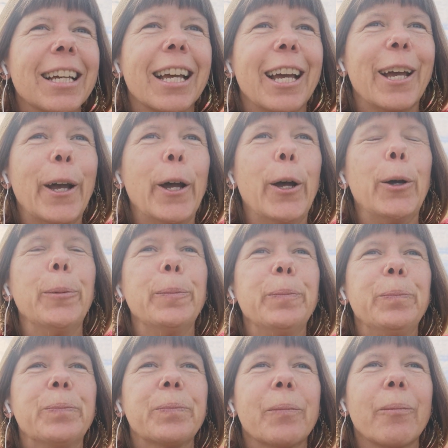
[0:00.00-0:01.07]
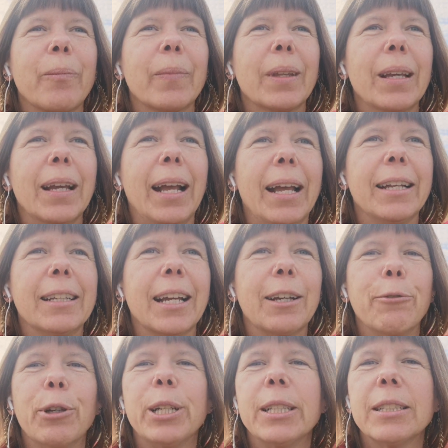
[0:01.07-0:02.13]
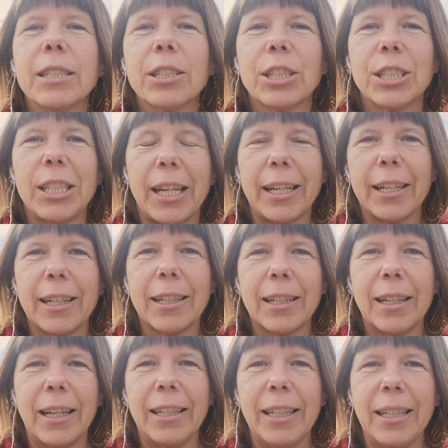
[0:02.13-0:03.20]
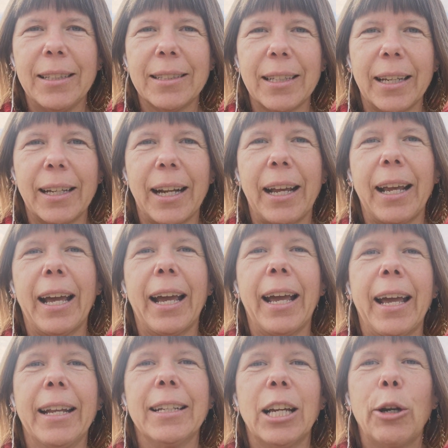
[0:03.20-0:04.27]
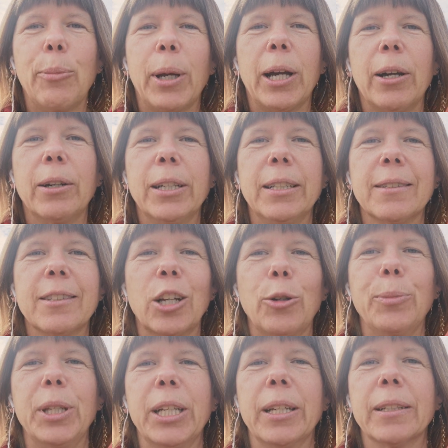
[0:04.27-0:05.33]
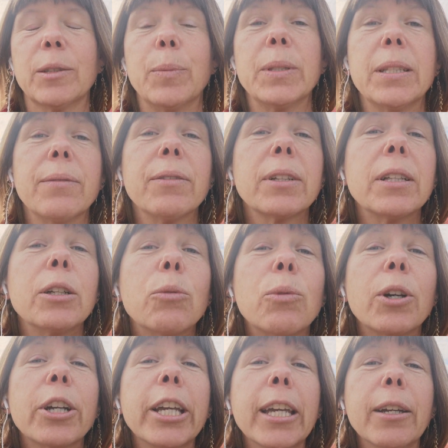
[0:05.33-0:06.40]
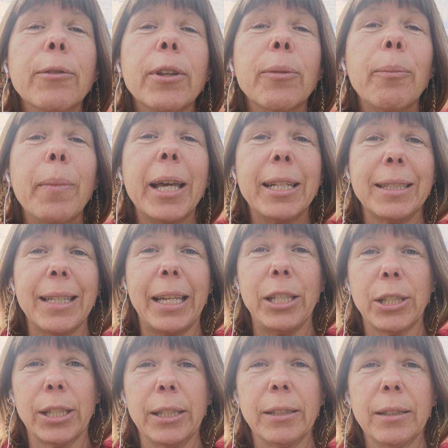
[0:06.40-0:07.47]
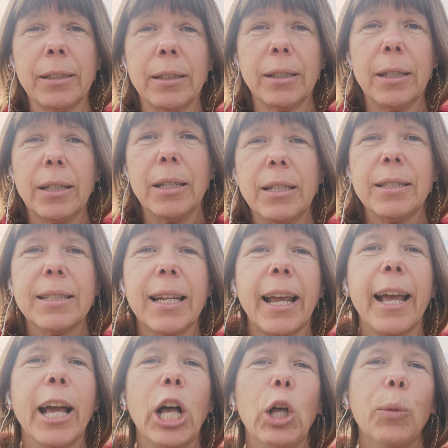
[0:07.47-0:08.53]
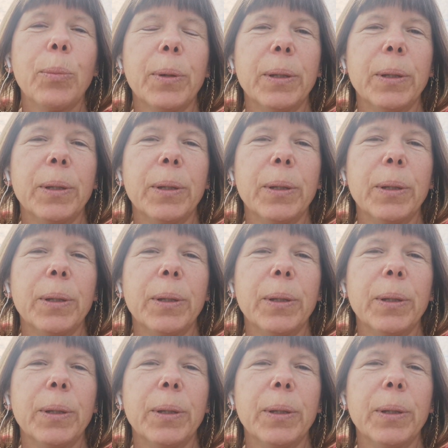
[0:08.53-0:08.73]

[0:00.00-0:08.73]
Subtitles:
And I wanted to share an insight I had about insomnia, specifically working with meditation to help